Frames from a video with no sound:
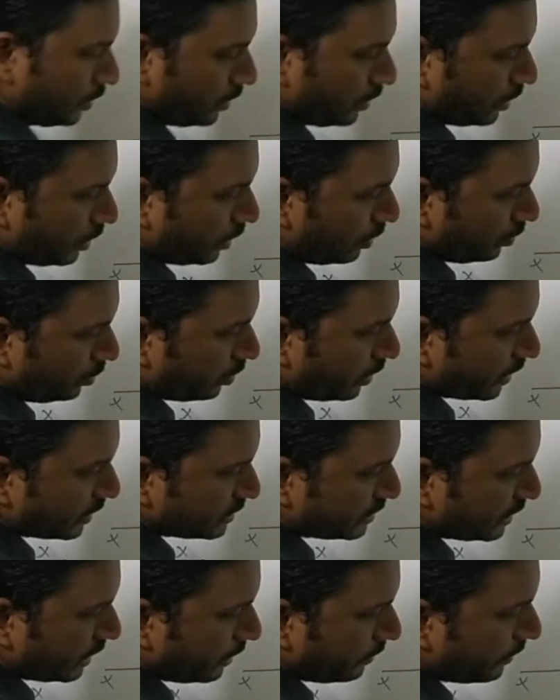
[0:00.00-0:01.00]
Now you can
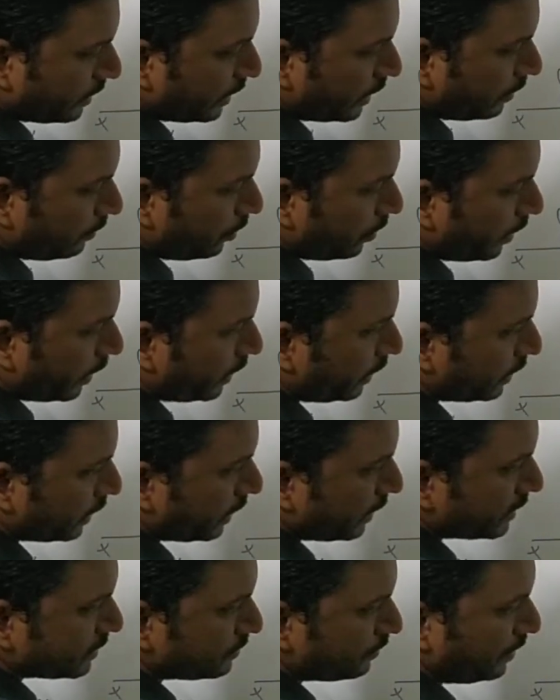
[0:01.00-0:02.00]
see middle point, there
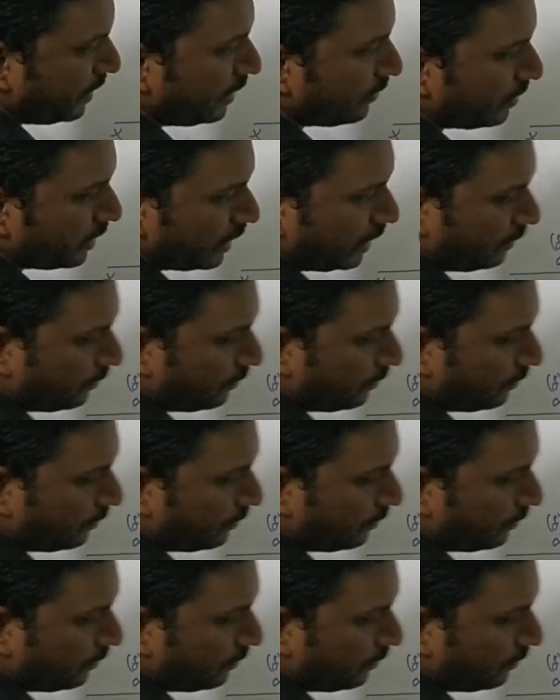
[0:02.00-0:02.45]
is B1,